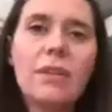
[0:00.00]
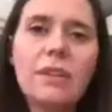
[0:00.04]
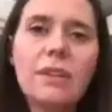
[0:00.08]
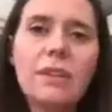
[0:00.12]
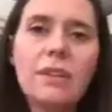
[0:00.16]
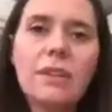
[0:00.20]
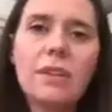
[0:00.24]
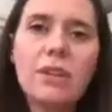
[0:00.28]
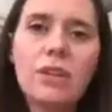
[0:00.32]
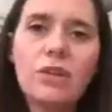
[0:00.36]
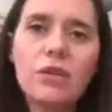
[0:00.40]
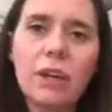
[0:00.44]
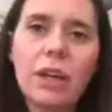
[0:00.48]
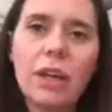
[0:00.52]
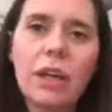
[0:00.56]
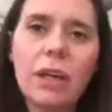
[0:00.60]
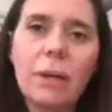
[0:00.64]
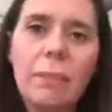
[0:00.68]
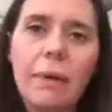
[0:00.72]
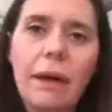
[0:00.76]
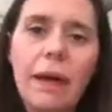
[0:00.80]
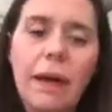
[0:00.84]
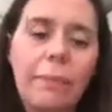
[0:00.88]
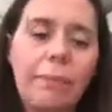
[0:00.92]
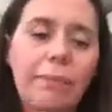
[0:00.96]
this is the tricky
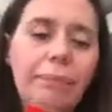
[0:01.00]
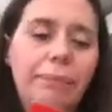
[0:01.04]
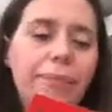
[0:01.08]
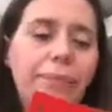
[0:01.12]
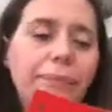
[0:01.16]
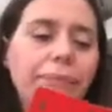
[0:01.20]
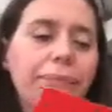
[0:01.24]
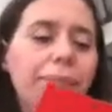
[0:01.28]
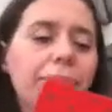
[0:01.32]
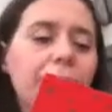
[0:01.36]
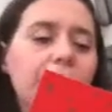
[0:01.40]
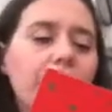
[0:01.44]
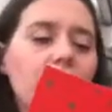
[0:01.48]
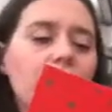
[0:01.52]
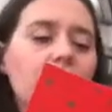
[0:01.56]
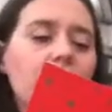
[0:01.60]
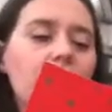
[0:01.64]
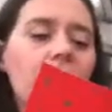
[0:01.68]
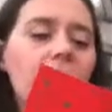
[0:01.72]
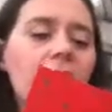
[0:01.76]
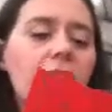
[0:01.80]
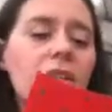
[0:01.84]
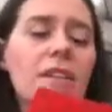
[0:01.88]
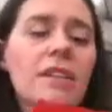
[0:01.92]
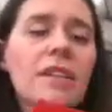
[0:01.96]
bit.
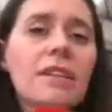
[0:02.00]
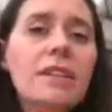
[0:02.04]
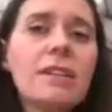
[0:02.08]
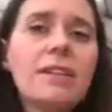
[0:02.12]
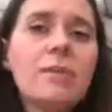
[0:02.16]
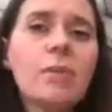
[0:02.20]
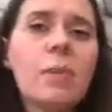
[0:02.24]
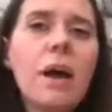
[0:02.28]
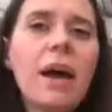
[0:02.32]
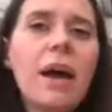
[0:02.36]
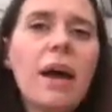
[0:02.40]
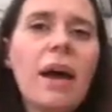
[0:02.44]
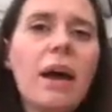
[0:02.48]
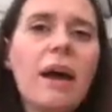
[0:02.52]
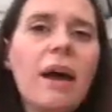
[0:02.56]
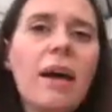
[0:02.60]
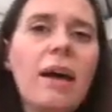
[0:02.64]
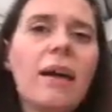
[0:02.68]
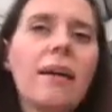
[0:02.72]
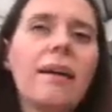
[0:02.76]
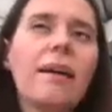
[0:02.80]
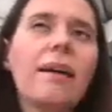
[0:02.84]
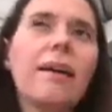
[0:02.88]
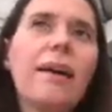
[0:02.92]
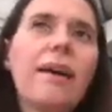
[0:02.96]
So this is
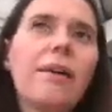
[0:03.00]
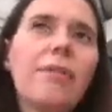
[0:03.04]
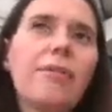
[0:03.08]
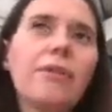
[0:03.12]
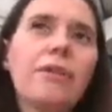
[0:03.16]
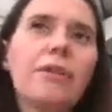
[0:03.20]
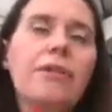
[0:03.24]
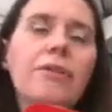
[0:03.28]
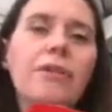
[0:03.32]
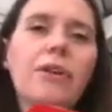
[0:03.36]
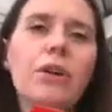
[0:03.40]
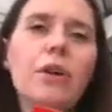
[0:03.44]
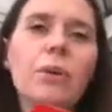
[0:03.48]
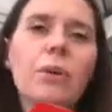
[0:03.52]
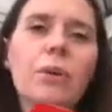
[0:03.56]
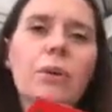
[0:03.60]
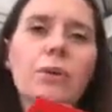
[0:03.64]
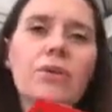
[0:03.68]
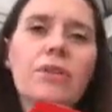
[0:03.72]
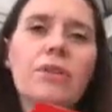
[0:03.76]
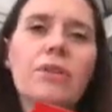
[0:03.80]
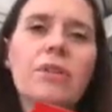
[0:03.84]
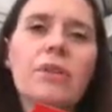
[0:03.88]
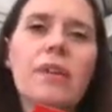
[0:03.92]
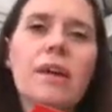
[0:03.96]
where, if you've
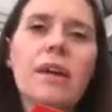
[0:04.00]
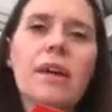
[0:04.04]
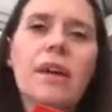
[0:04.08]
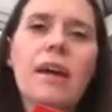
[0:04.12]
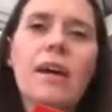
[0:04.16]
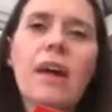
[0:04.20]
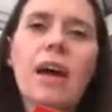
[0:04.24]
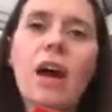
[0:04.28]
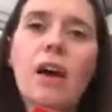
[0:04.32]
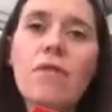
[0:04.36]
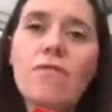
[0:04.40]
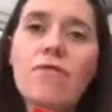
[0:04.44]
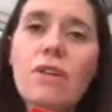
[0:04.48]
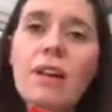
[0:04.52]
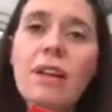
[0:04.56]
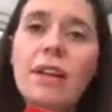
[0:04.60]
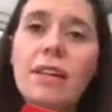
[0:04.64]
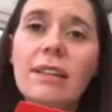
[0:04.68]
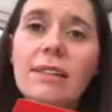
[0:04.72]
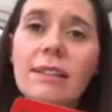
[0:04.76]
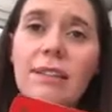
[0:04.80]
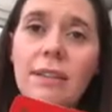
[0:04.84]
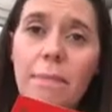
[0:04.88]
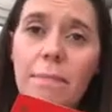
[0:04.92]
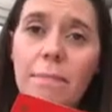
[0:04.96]
used a really
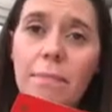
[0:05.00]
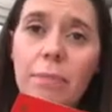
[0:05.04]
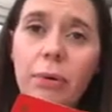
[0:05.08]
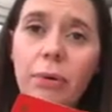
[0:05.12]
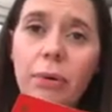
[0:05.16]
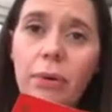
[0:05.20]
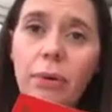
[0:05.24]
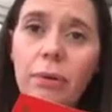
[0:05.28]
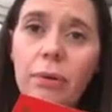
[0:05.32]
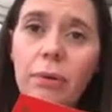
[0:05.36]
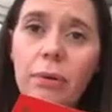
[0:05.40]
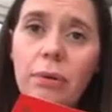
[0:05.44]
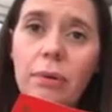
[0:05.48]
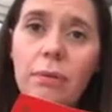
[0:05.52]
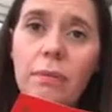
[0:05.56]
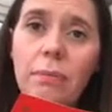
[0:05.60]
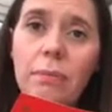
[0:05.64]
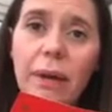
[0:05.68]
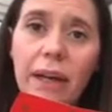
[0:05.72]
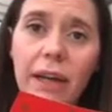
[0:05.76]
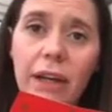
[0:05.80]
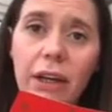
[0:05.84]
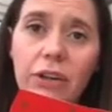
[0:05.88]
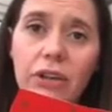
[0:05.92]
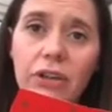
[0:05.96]
simple
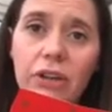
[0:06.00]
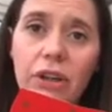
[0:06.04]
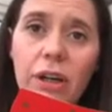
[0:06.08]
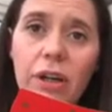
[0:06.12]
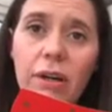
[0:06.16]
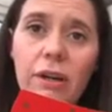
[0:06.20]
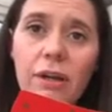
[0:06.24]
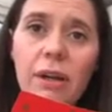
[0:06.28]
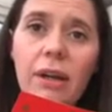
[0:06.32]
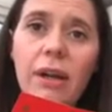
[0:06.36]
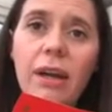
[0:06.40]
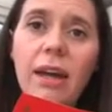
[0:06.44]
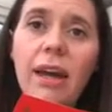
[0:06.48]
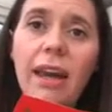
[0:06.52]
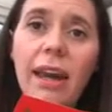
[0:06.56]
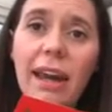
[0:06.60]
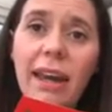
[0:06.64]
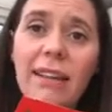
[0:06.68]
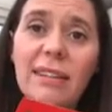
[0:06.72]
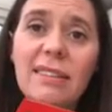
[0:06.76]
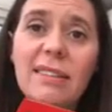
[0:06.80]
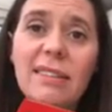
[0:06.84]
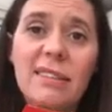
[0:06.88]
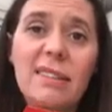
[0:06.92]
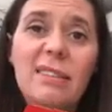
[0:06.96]
picture,
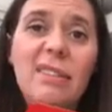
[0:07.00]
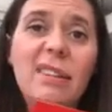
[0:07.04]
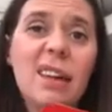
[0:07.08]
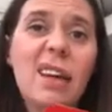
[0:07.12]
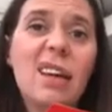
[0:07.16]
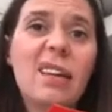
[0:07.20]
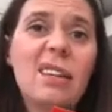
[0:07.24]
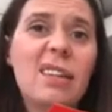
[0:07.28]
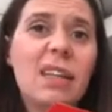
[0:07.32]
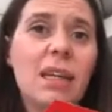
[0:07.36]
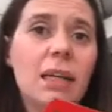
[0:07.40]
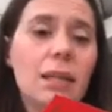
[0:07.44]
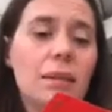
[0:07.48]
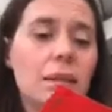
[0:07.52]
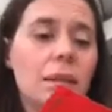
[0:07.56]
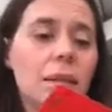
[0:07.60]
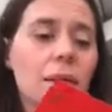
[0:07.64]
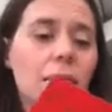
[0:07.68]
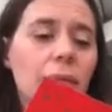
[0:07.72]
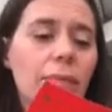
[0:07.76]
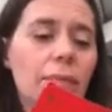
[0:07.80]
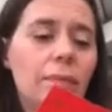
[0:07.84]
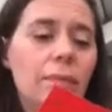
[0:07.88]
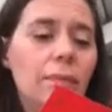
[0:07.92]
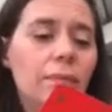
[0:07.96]
it's
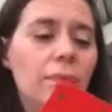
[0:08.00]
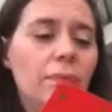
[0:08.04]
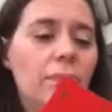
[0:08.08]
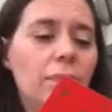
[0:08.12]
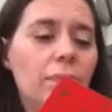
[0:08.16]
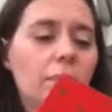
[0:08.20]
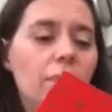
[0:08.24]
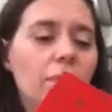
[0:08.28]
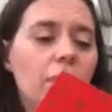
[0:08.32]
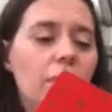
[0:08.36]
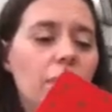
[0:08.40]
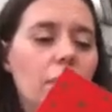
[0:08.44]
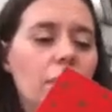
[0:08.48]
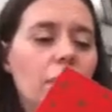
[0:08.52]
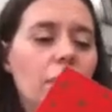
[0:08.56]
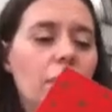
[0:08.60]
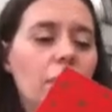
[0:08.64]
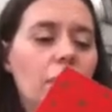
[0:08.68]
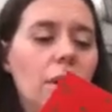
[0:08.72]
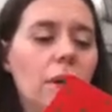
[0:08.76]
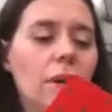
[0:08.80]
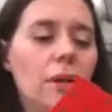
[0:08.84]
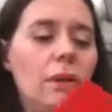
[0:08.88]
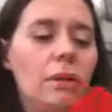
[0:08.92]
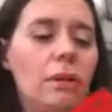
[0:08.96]
easier.
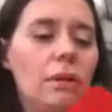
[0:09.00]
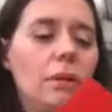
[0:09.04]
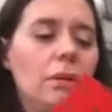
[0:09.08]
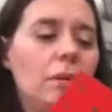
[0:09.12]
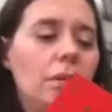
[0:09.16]
Okay.